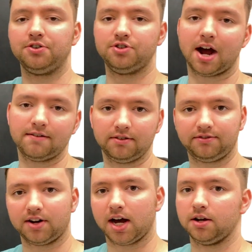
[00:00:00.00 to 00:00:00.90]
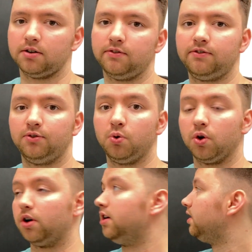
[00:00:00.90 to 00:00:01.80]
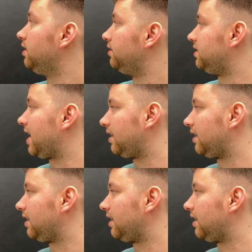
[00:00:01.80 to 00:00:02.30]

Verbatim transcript: .java file for this